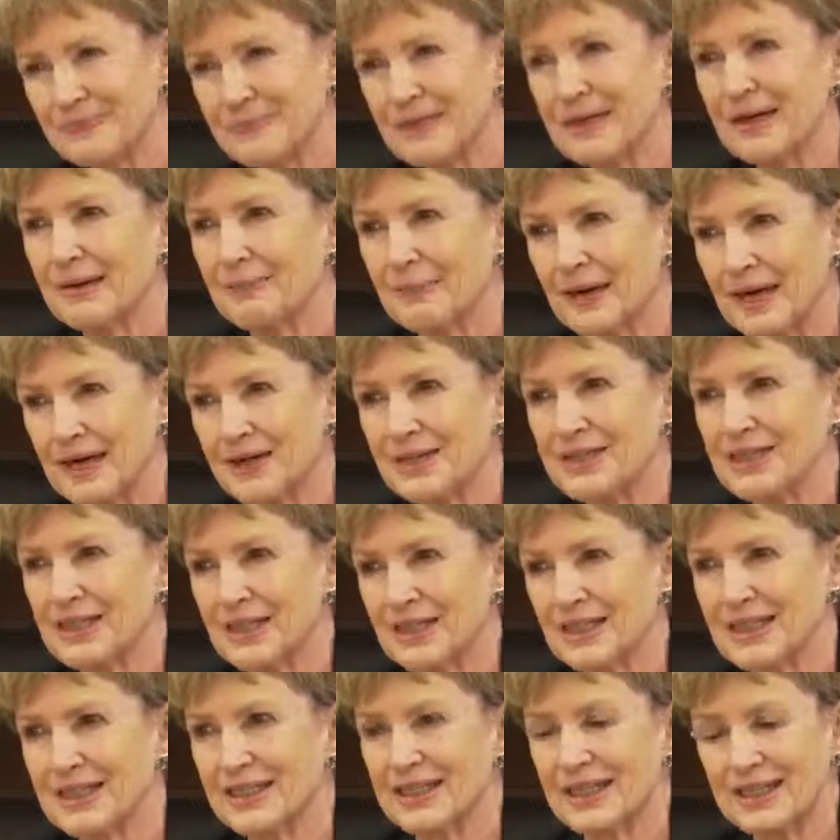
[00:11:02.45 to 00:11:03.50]
a buyer's going to
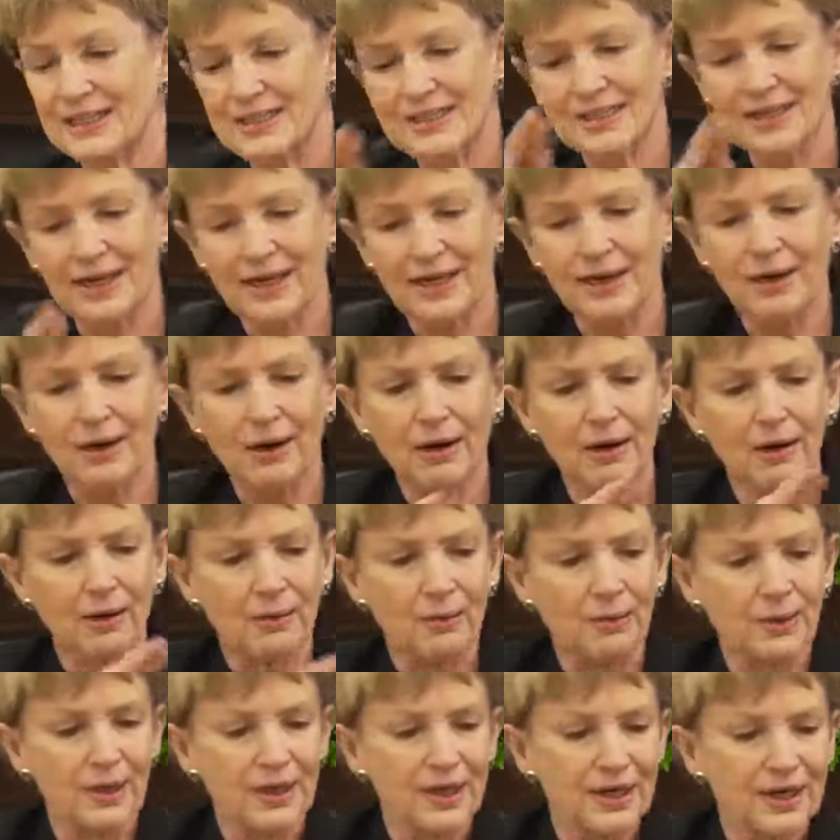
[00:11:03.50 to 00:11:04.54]
look at that and say,
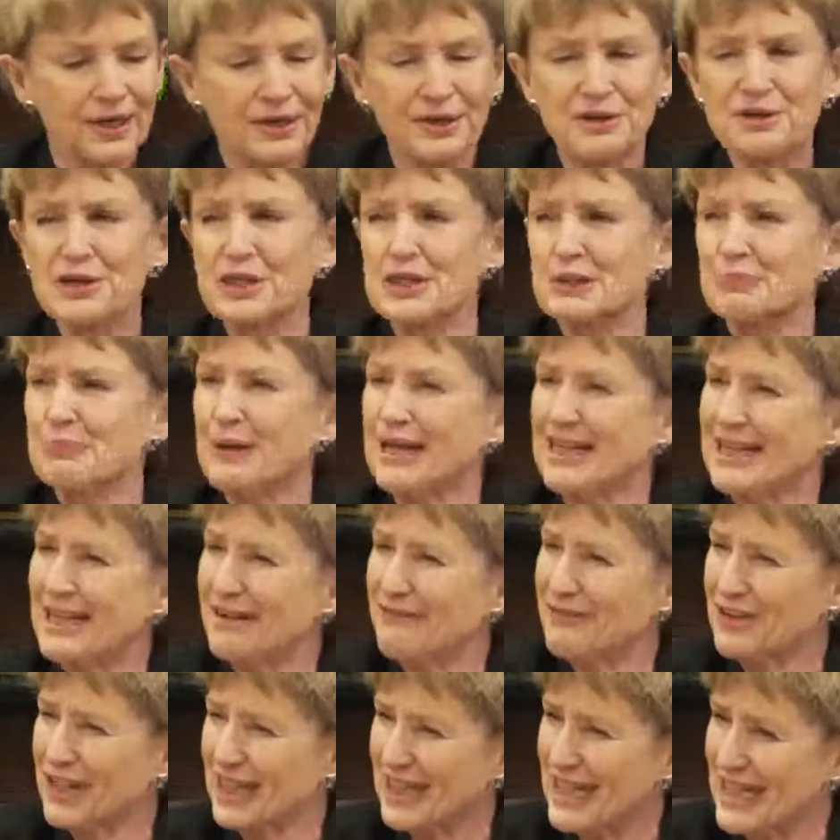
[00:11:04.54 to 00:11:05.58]
oh, you spent
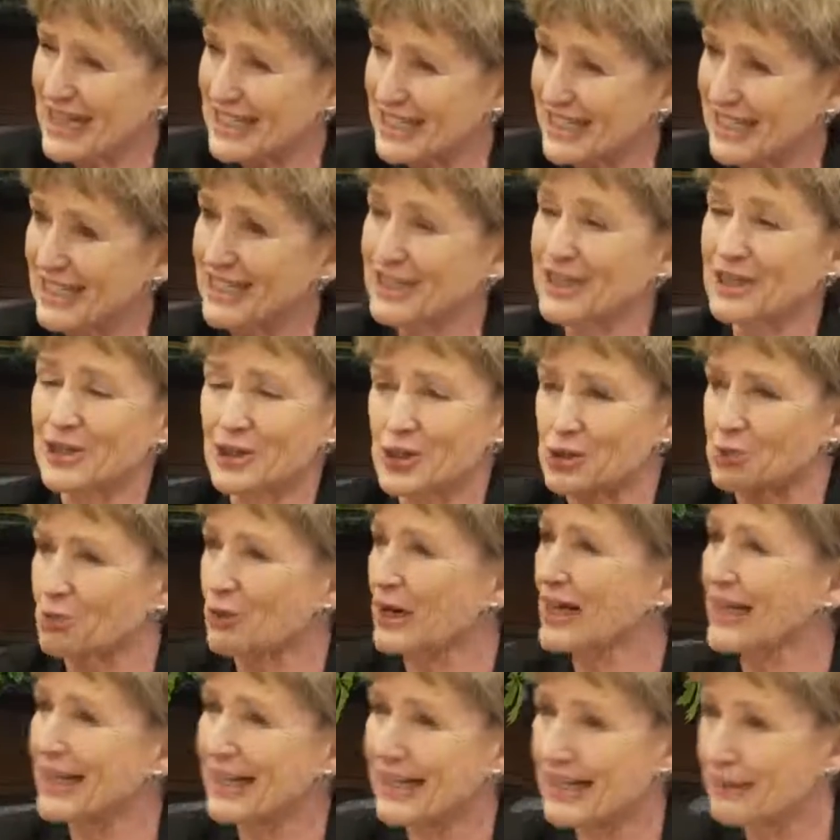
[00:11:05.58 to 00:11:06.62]
that for the last 10 years, we're
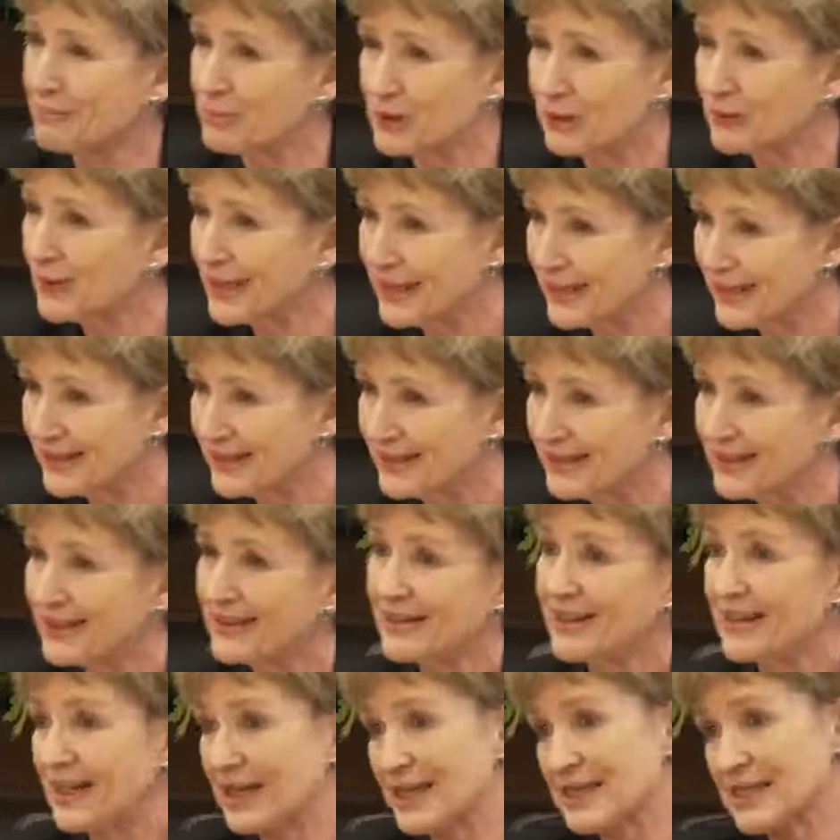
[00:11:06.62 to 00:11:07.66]
going to keep doing it.
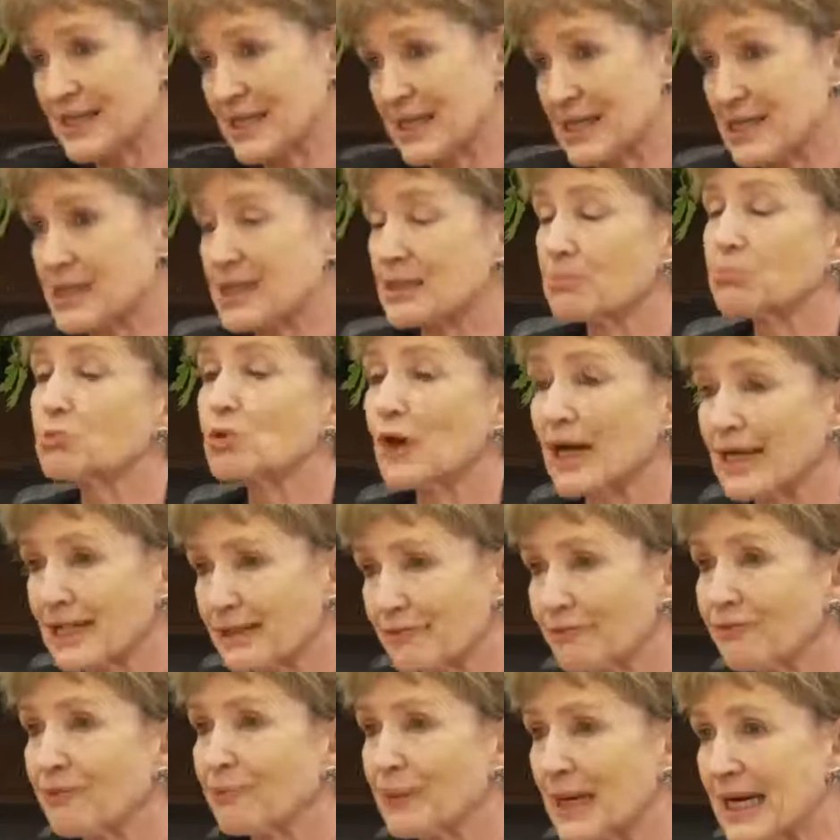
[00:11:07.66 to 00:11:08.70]
And he's going to subtract
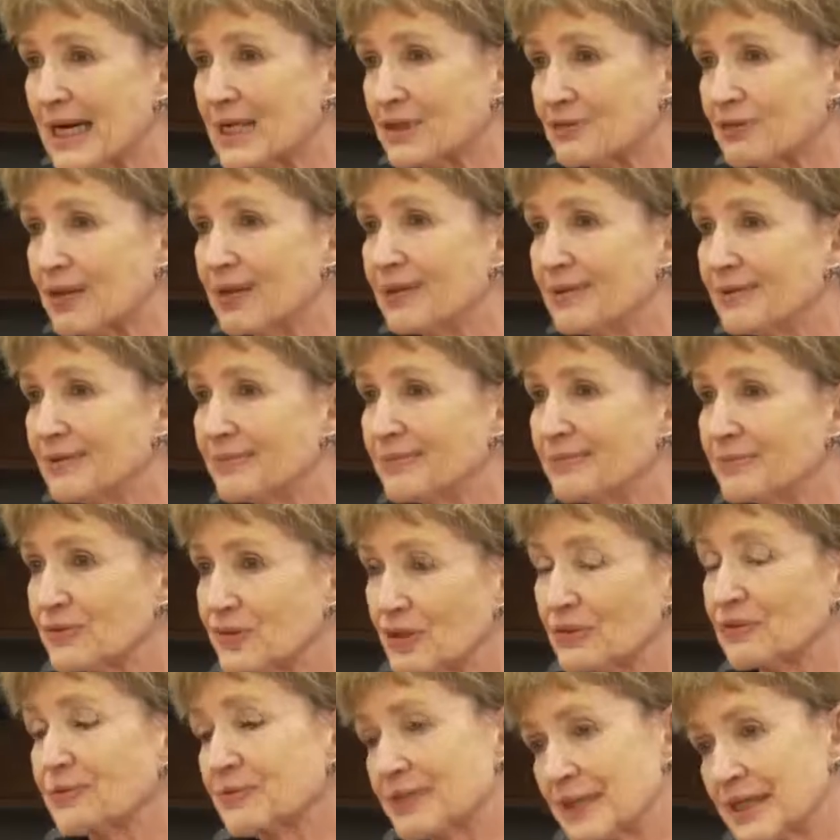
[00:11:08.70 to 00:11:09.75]
it from cash flow.
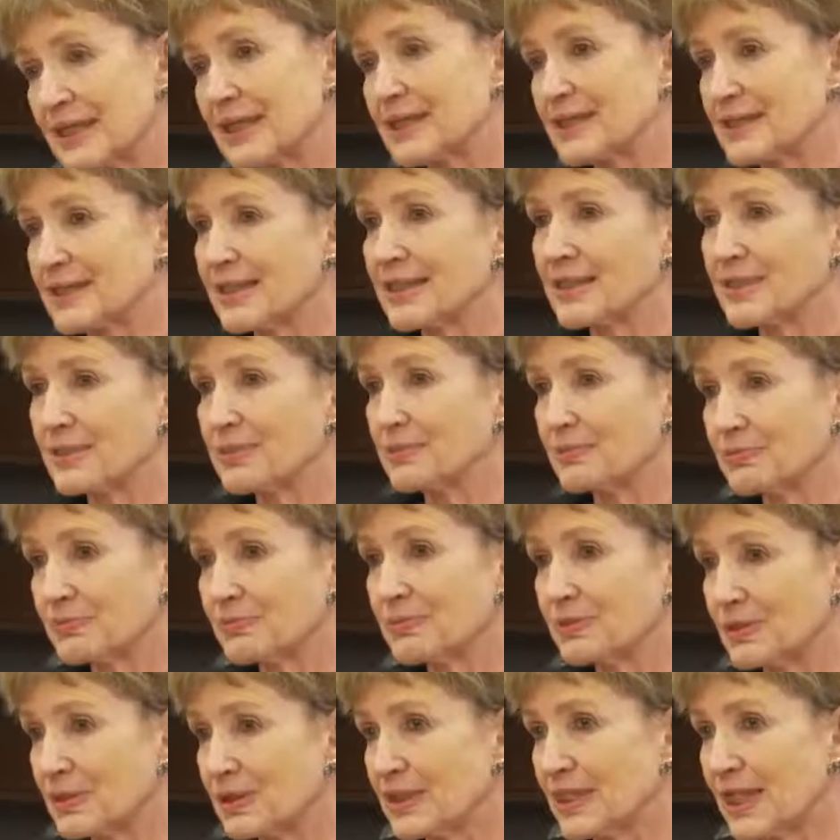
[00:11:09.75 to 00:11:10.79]
So yes, they do
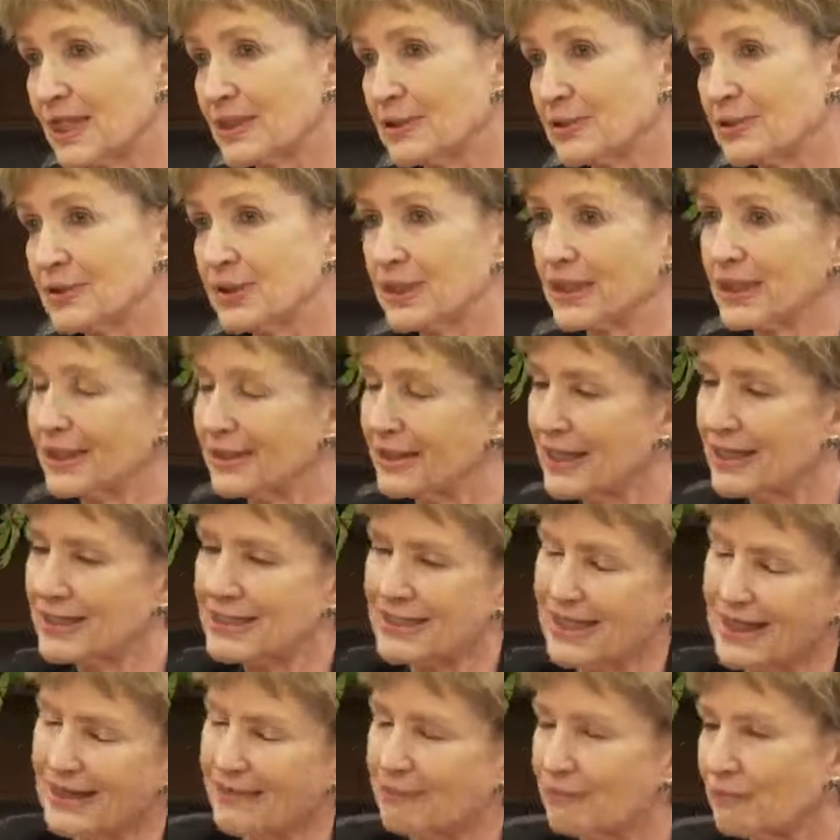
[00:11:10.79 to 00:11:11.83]
look, and that's
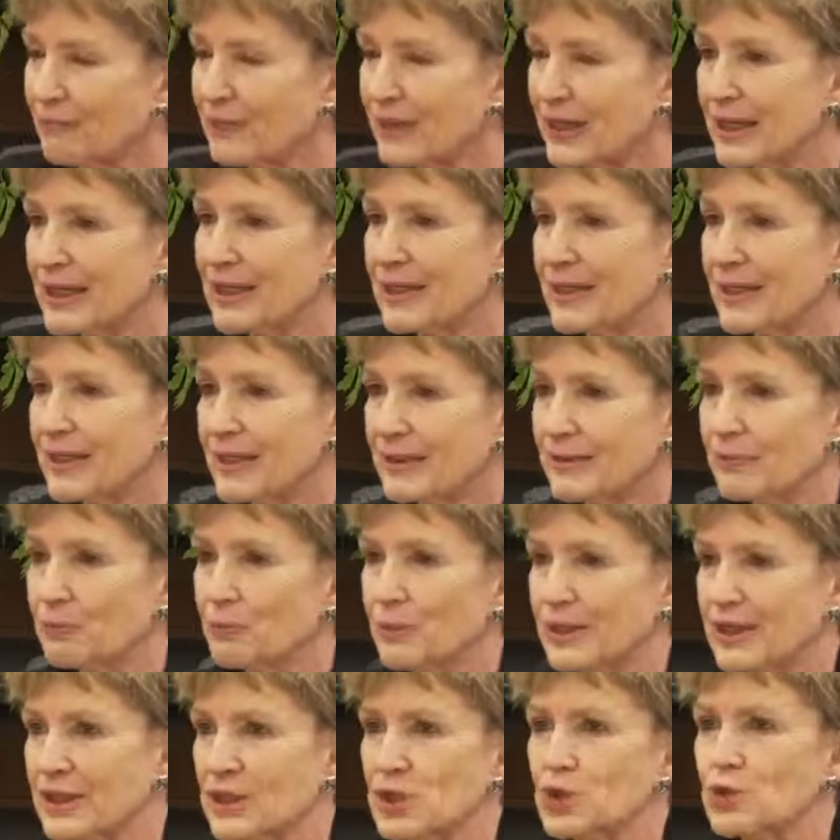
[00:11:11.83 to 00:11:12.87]
kind of
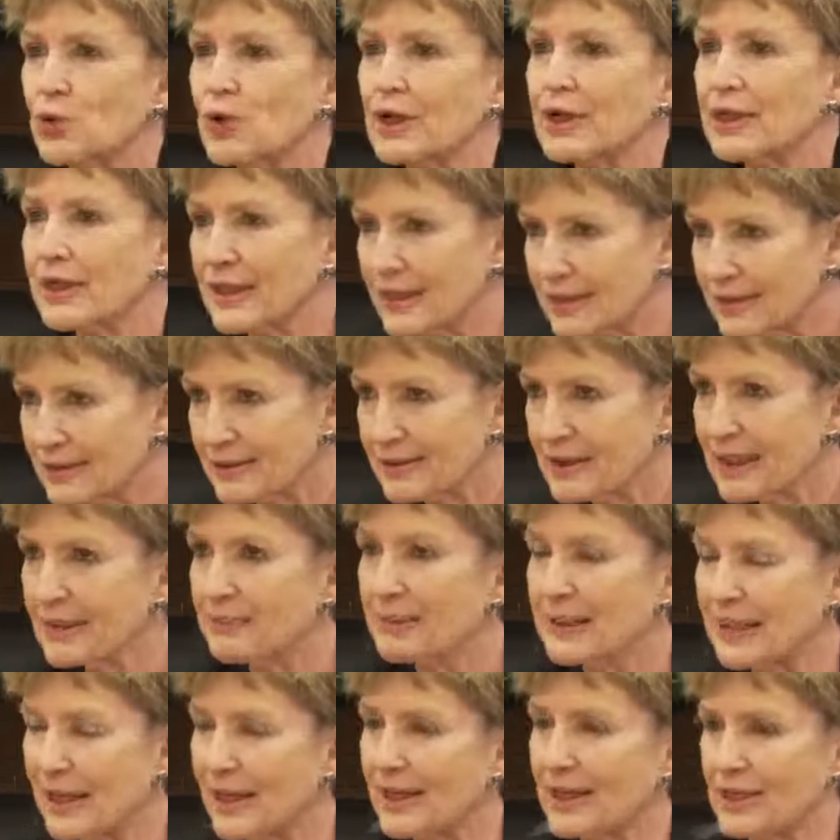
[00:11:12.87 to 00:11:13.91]
what the shortcut
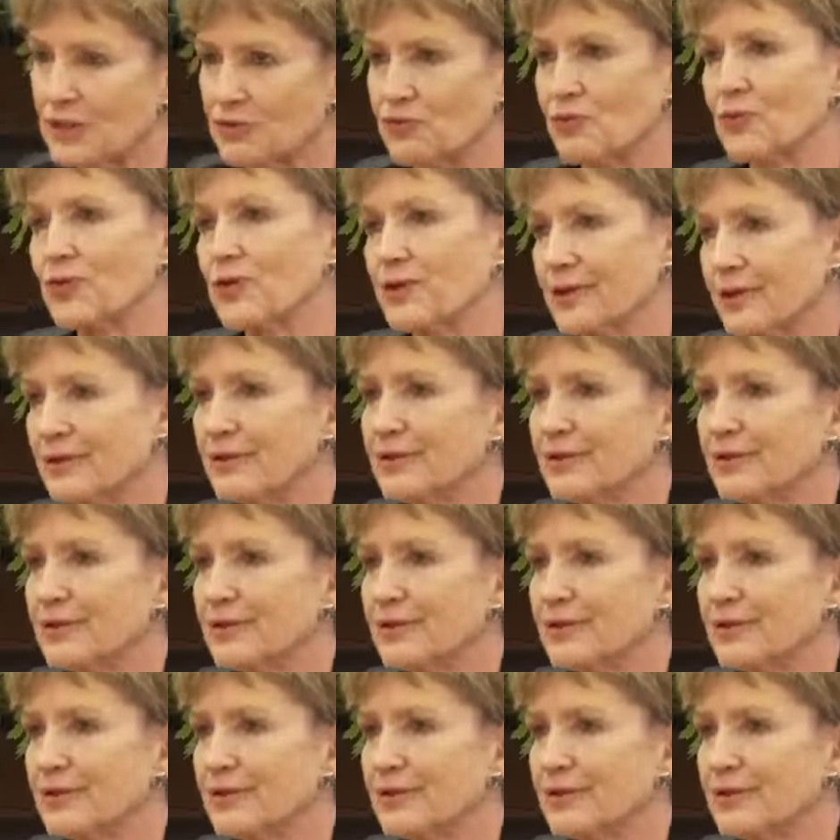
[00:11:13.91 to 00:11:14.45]
EBITDA is for.